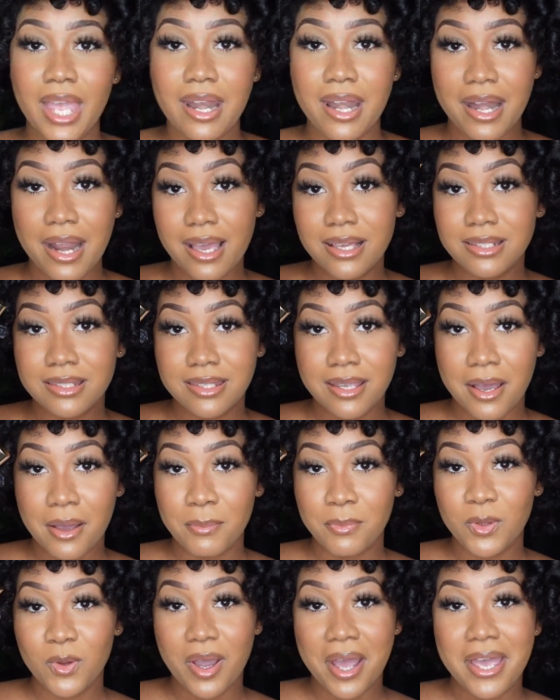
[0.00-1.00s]
Next
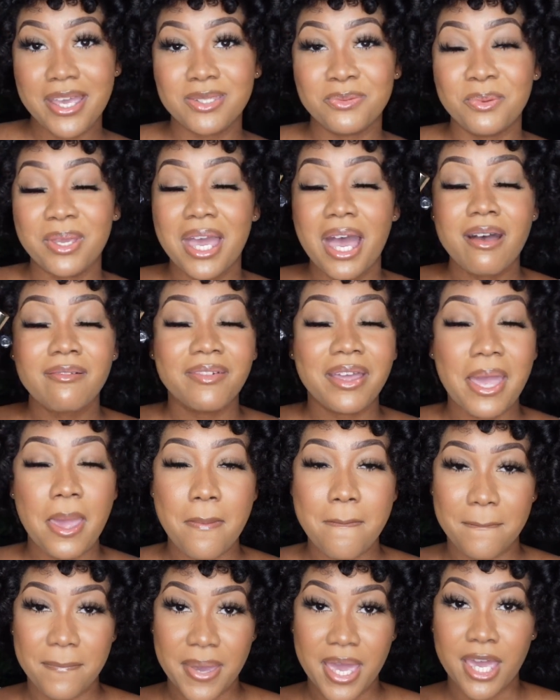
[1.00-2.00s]
up, you guys, we have
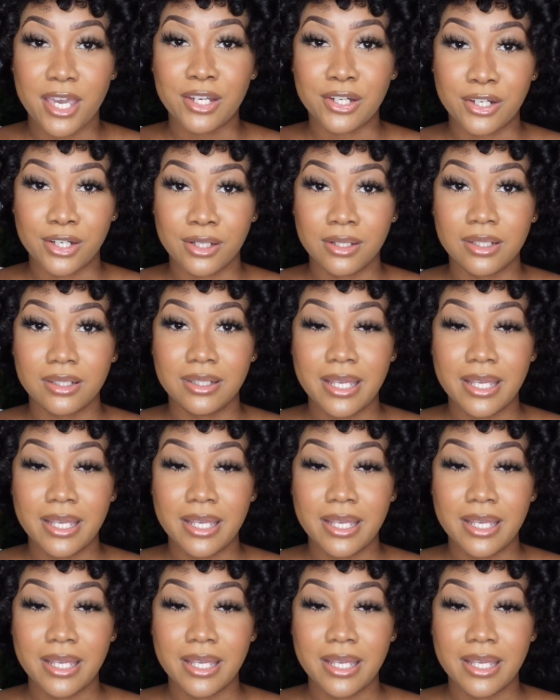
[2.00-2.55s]
a banger.